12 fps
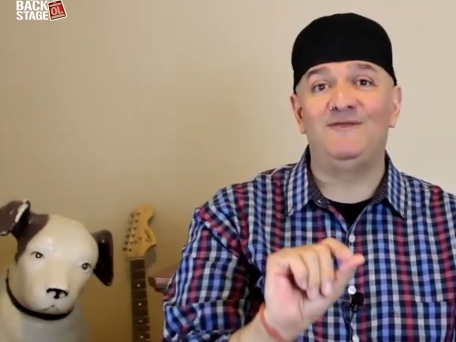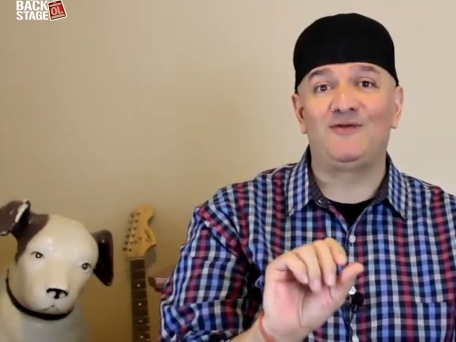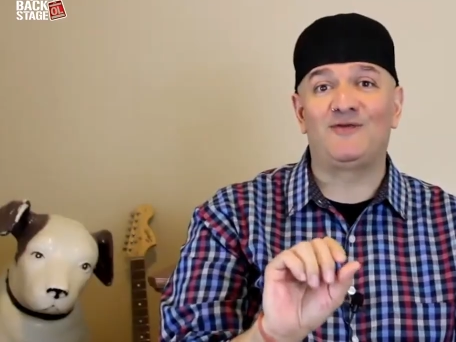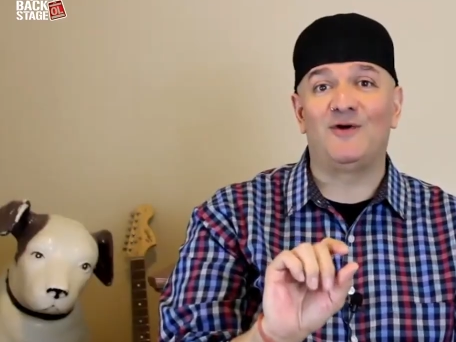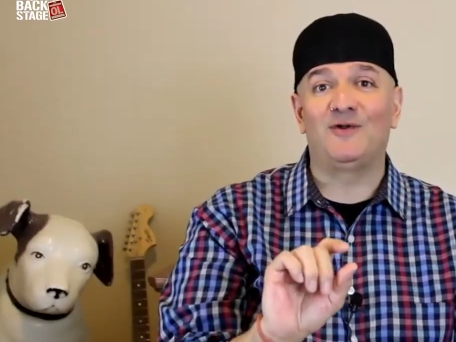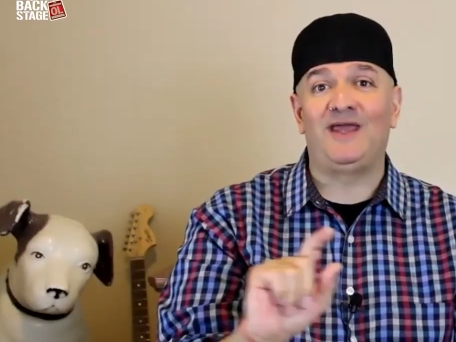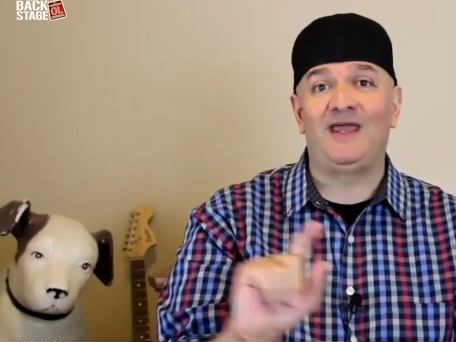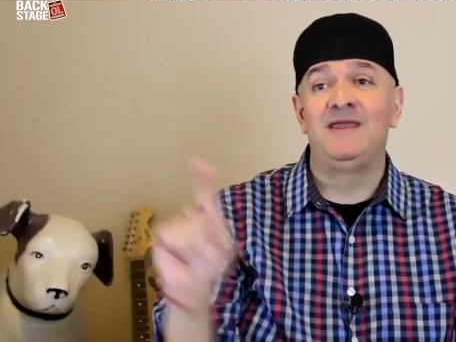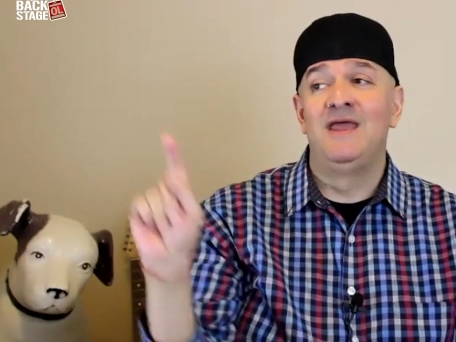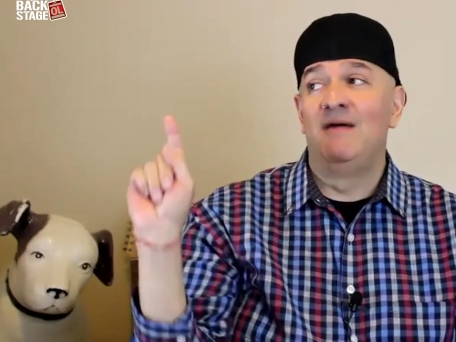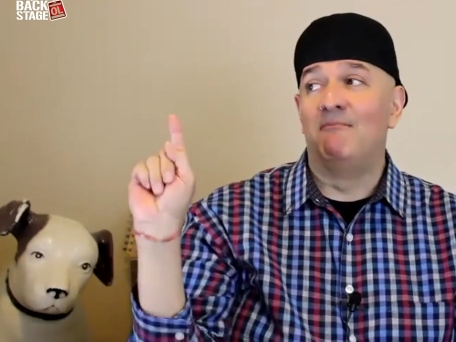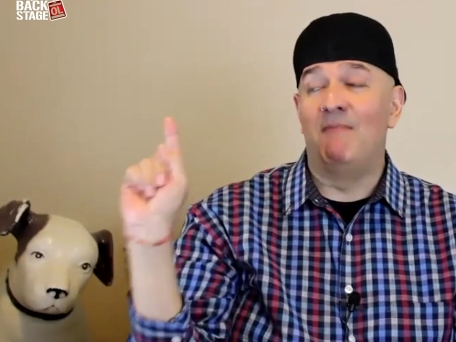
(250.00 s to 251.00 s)
Speaker 1: interviews all day.
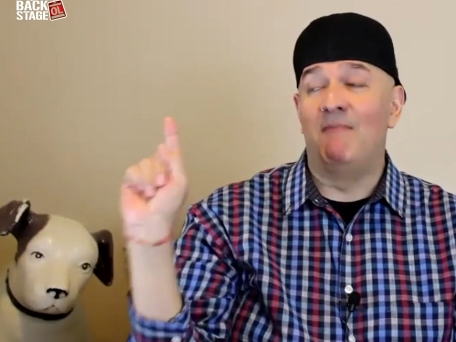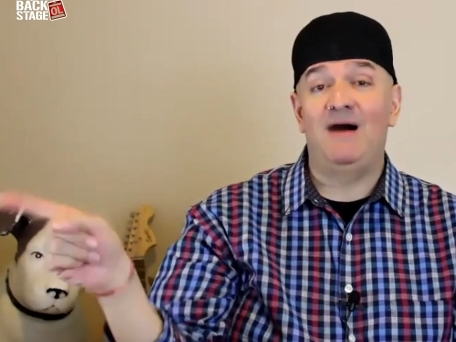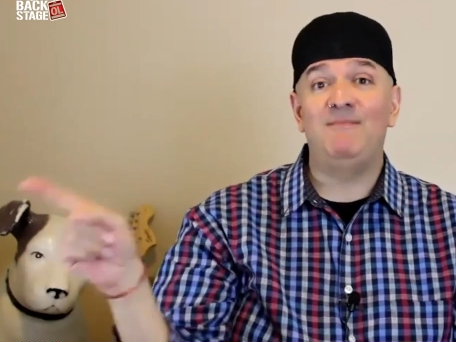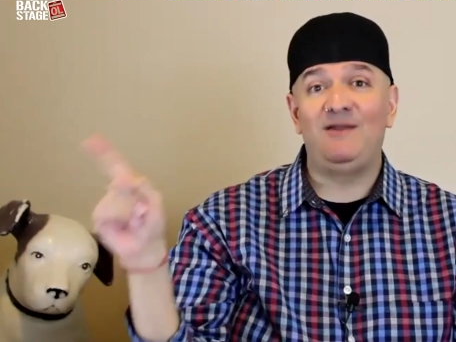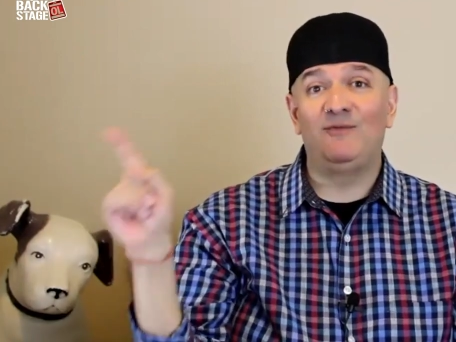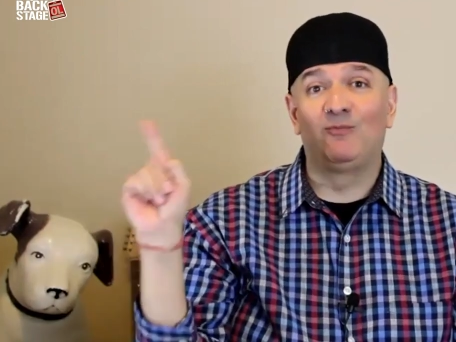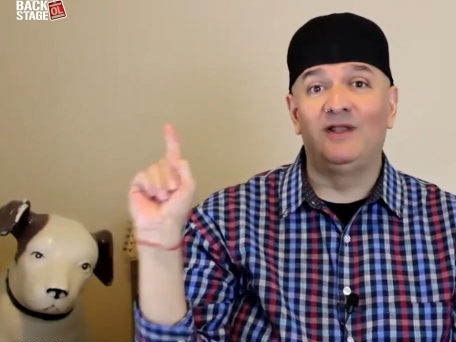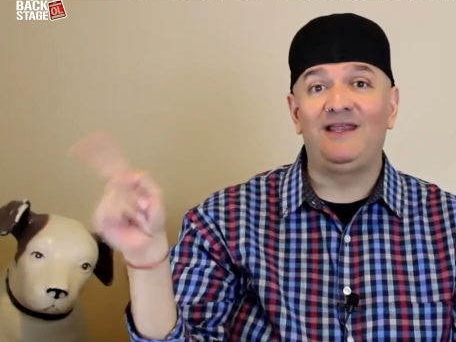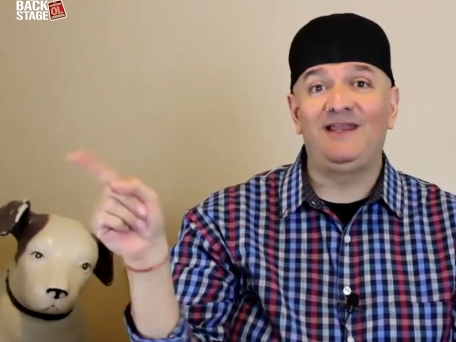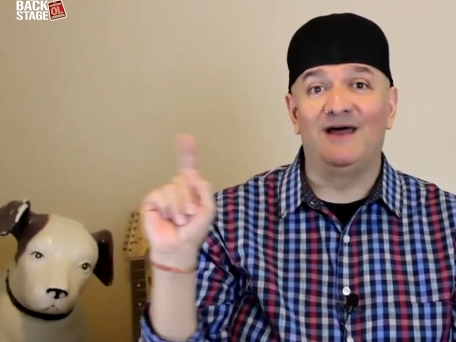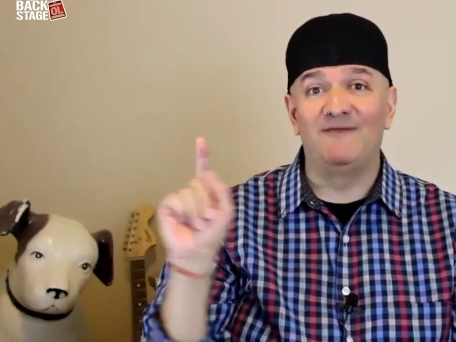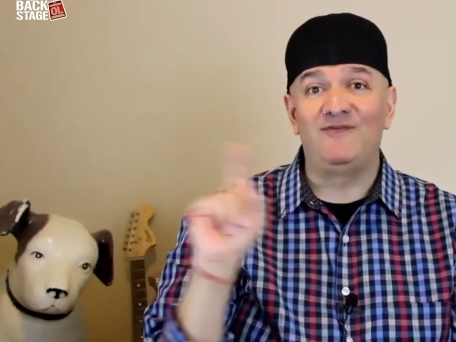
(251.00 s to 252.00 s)
Mom really
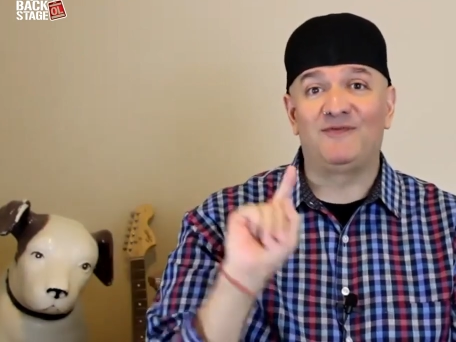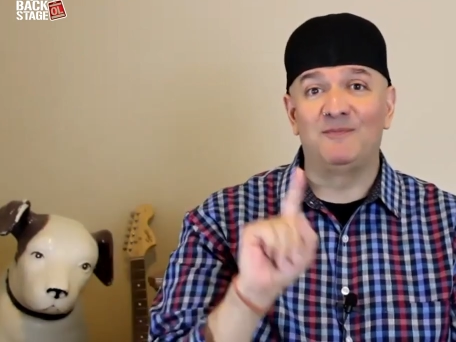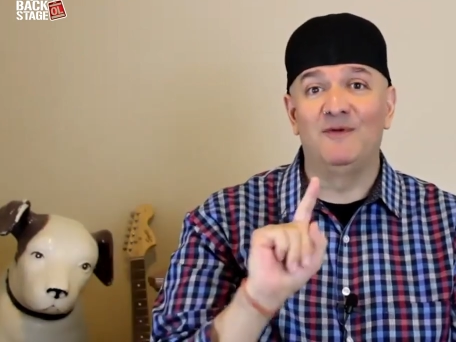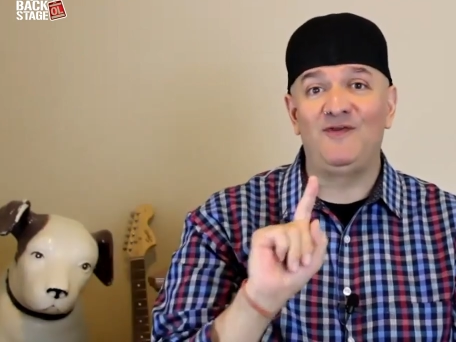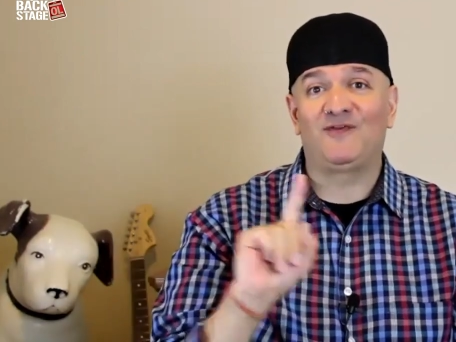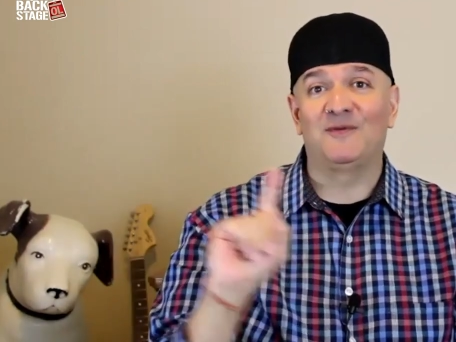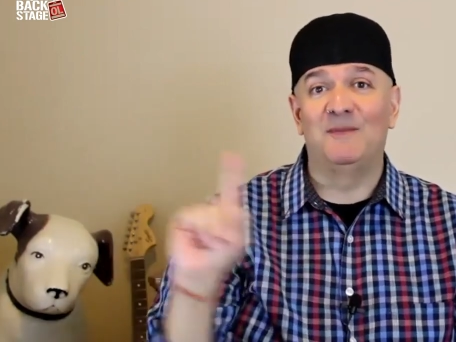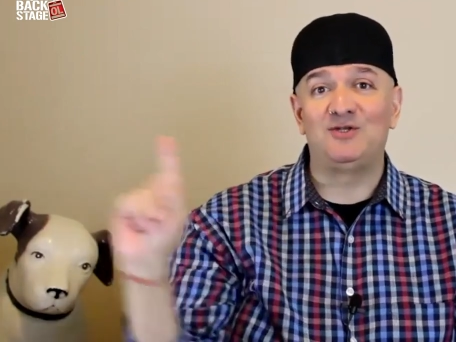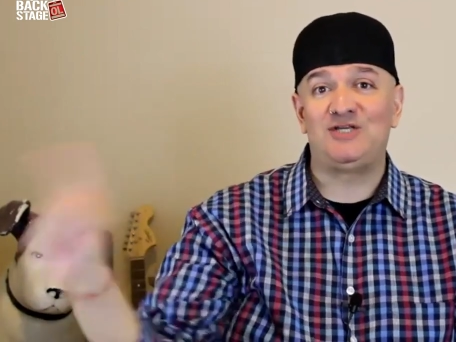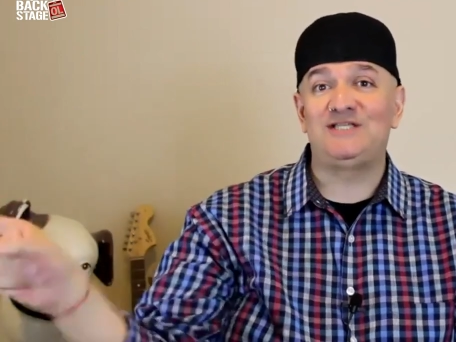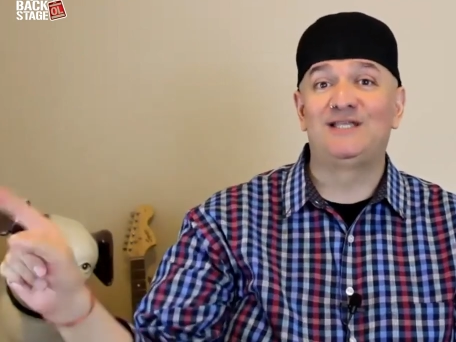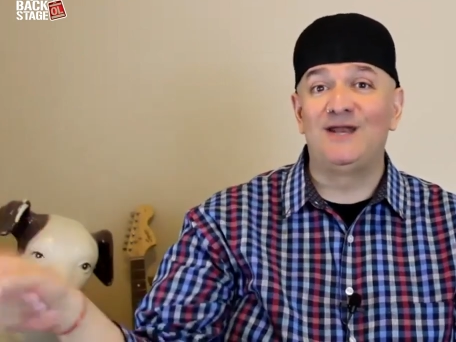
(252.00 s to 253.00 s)
loved this movie so much. She